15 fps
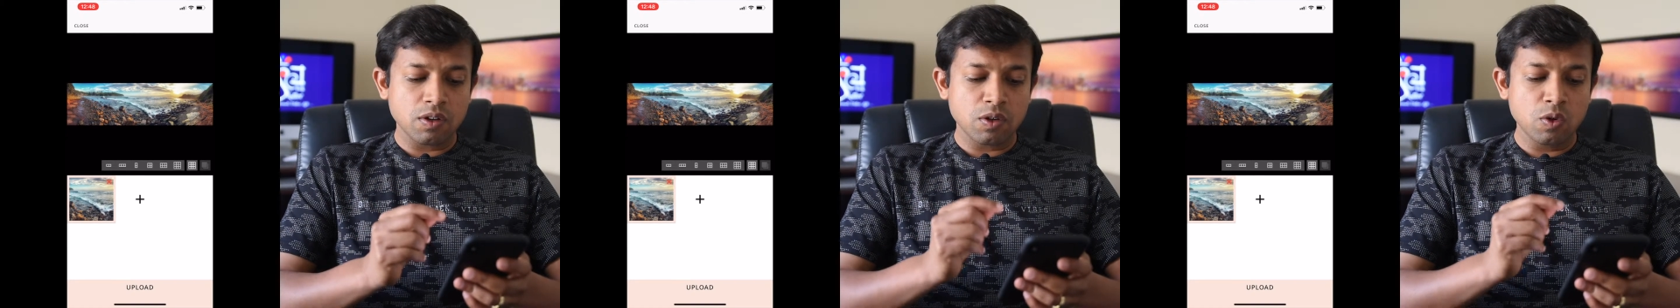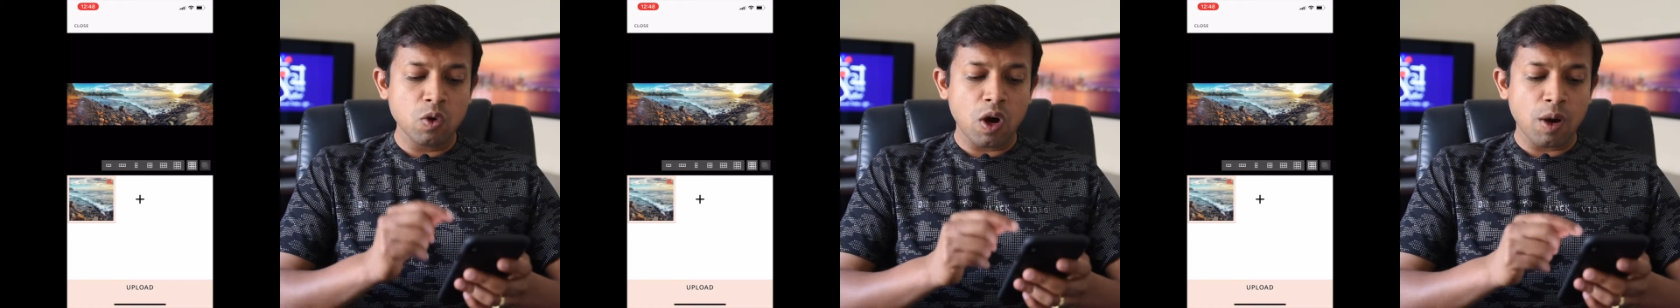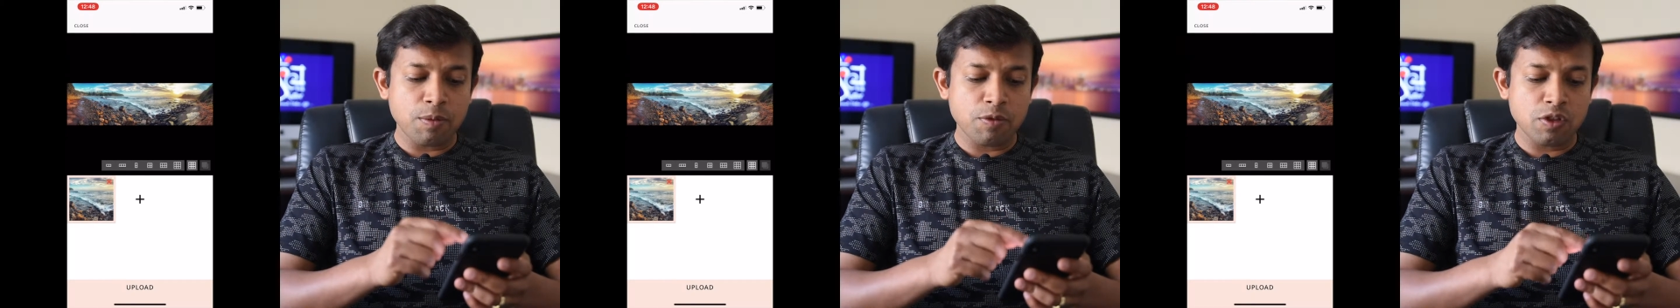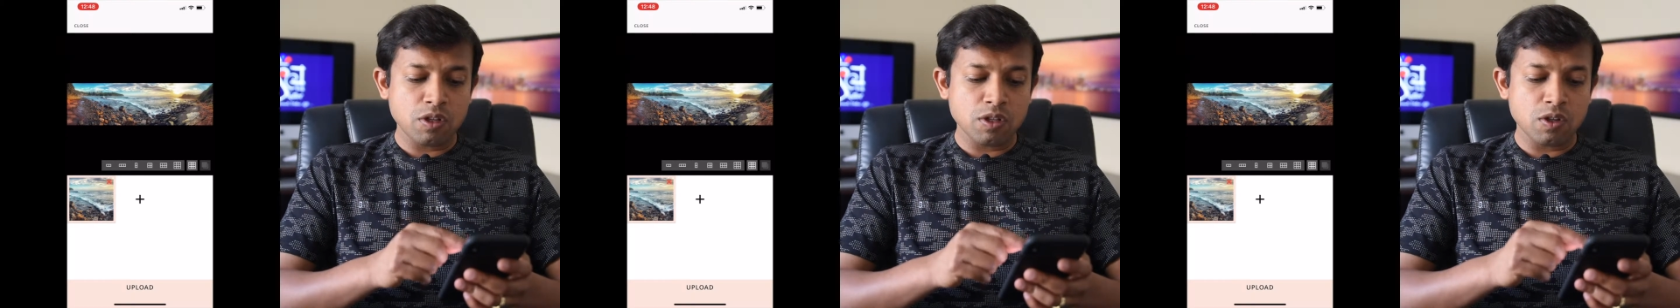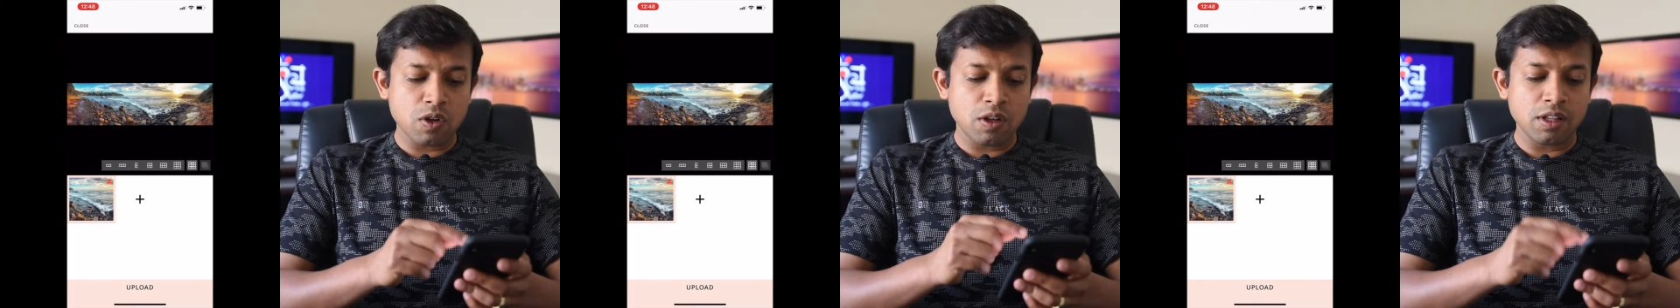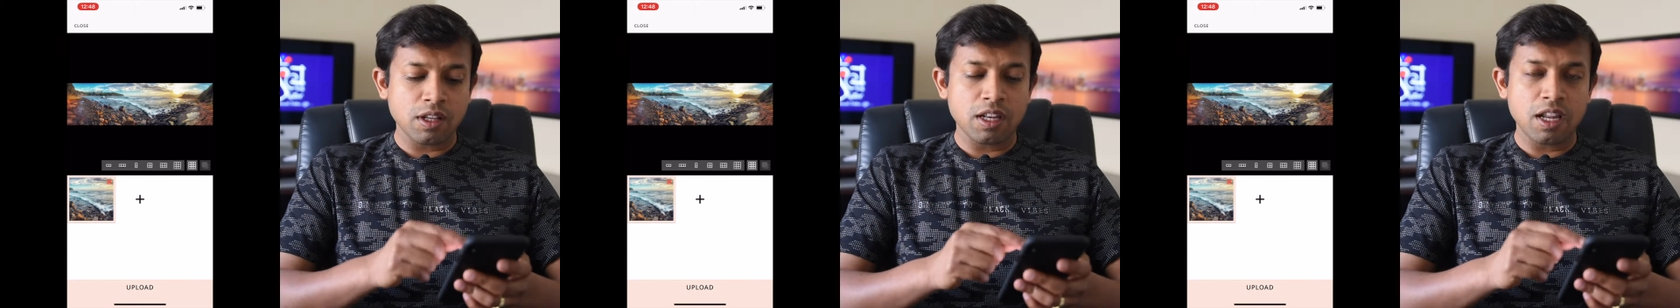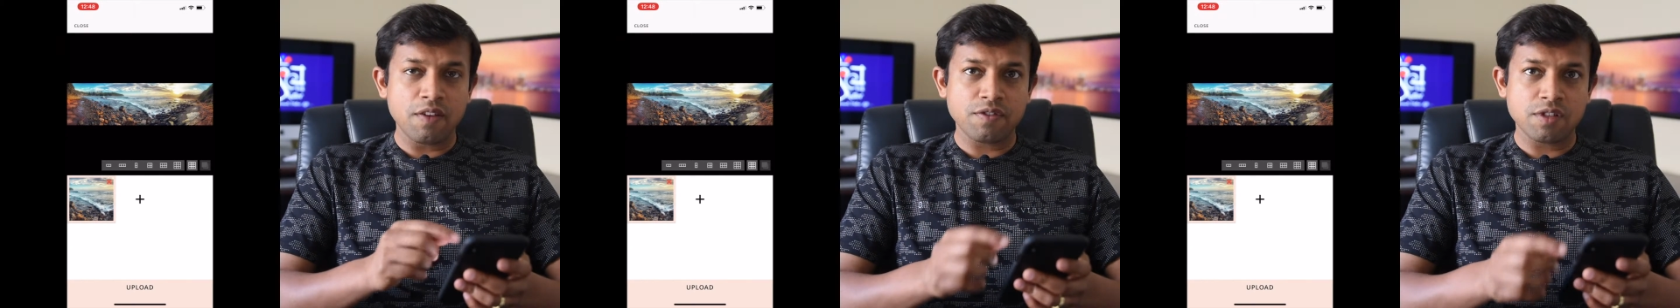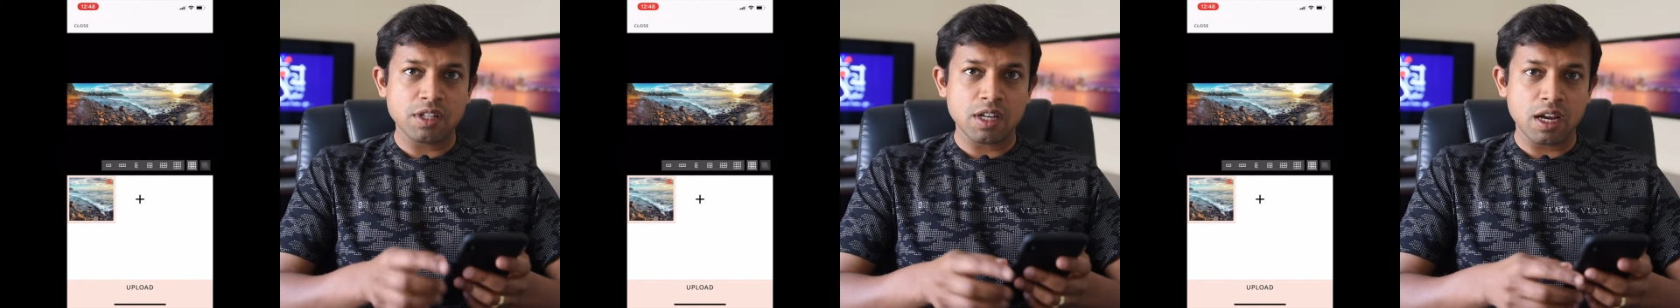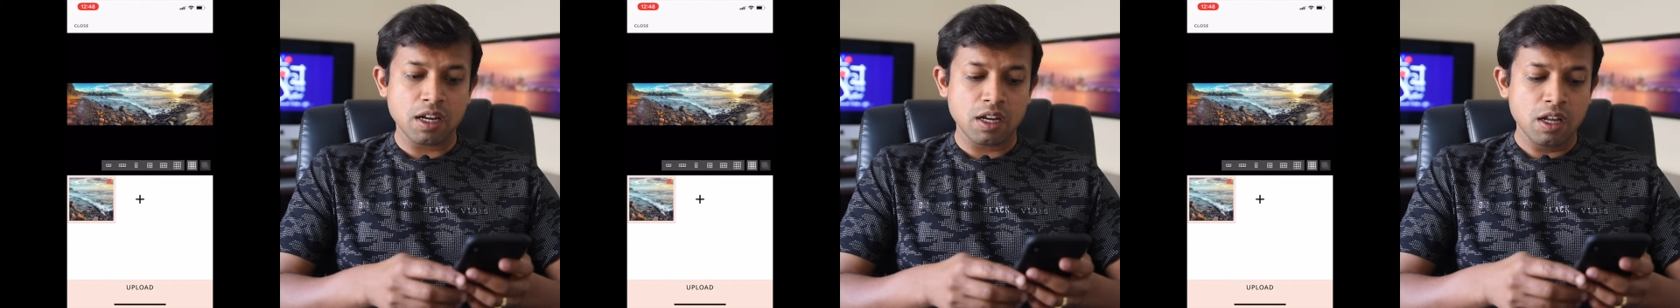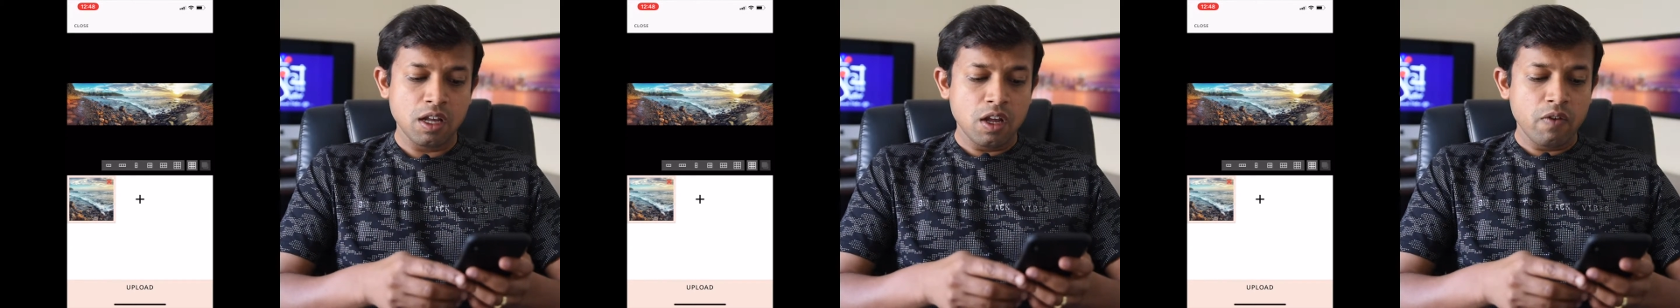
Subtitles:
two options on the left side,